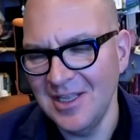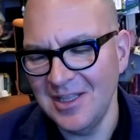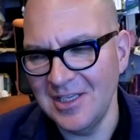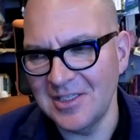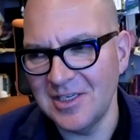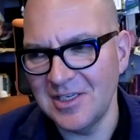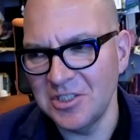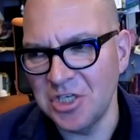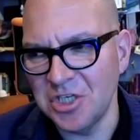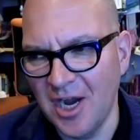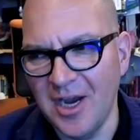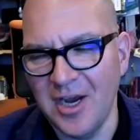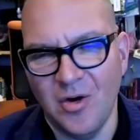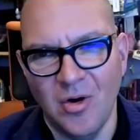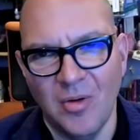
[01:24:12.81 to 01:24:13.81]
these
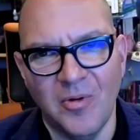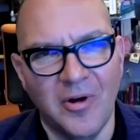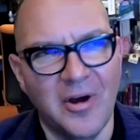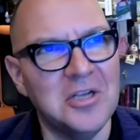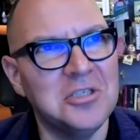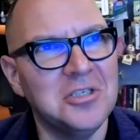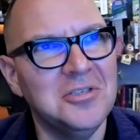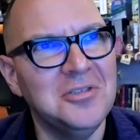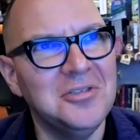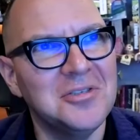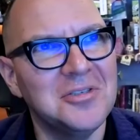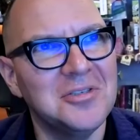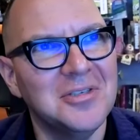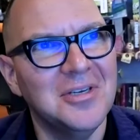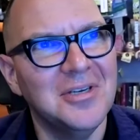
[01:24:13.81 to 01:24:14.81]
giant corporations,